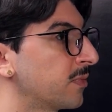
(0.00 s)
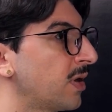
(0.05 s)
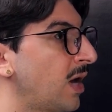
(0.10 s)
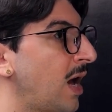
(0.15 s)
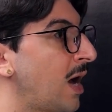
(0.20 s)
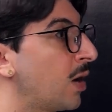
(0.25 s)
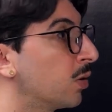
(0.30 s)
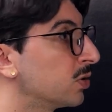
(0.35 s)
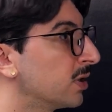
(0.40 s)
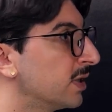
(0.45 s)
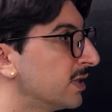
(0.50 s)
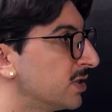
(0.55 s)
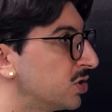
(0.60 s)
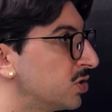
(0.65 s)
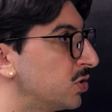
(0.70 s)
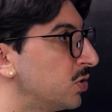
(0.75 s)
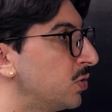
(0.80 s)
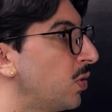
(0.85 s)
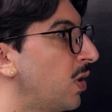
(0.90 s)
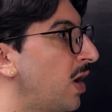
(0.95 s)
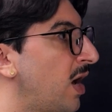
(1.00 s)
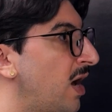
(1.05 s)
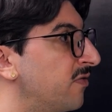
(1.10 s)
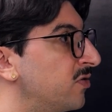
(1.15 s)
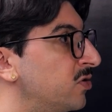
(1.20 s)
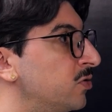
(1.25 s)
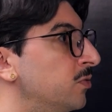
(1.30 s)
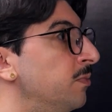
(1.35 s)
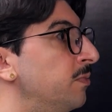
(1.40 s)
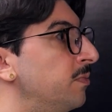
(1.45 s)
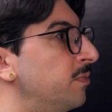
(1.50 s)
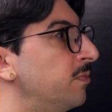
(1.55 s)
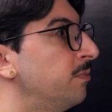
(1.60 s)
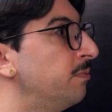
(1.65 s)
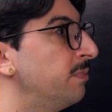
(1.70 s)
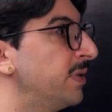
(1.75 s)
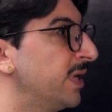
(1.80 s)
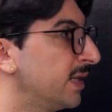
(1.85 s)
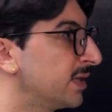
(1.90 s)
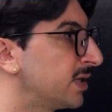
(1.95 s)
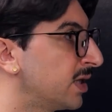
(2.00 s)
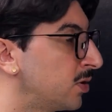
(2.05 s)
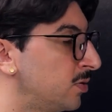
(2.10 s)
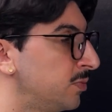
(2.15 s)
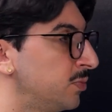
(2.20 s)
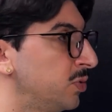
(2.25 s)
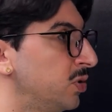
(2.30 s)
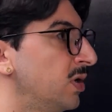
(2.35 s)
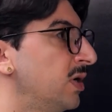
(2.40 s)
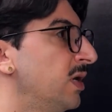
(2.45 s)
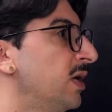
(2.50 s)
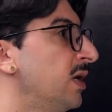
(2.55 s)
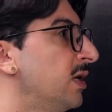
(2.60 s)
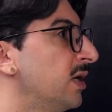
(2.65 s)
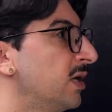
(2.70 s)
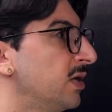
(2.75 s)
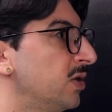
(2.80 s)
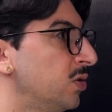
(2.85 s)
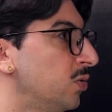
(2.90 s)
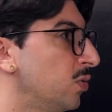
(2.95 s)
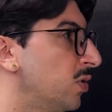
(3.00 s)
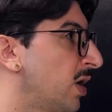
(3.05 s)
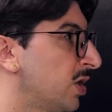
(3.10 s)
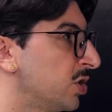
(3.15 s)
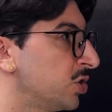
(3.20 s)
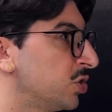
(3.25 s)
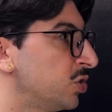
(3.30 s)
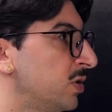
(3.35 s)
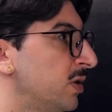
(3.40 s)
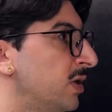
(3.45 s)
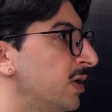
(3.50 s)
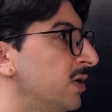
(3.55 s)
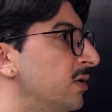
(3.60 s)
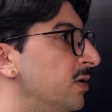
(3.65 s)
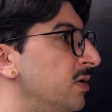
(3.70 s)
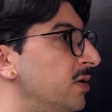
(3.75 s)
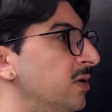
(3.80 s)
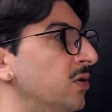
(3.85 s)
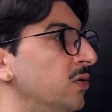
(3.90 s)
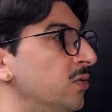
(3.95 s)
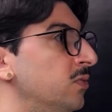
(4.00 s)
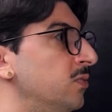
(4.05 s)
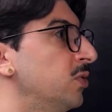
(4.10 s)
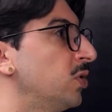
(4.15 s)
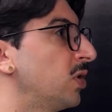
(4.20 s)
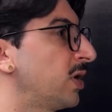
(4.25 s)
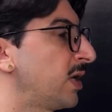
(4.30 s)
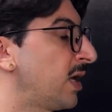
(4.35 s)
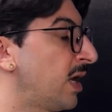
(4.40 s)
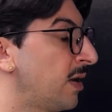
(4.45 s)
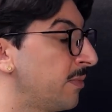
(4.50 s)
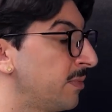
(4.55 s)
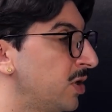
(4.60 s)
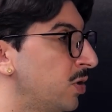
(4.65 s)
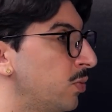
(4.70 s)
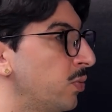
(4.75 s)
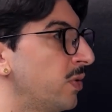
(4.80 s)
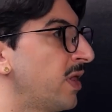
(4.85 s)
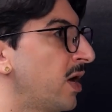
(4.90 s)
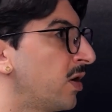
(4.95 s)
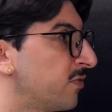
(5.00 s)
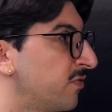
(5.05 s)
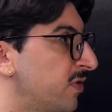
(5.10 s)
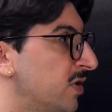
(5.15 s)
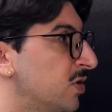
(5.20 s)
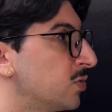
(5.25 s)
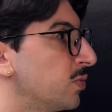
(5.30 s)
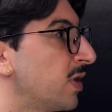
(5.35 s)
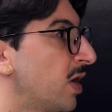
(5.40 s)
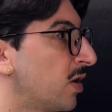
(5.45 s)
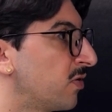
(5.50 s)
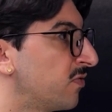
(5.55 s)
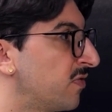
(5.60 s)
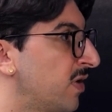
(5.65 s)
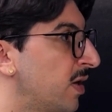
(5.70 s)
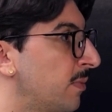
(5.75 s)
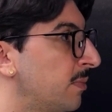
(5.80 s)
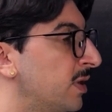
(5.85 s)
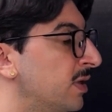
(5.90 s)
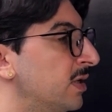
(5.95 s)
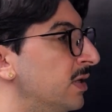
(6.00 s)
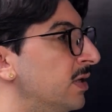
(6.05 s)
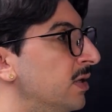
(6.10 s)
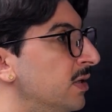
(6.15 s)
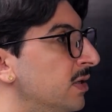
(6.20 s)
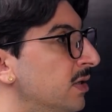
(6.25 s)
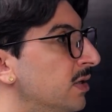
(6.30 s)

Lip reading: outlets do you have to build a community in a new country that, you came here without friends, without family?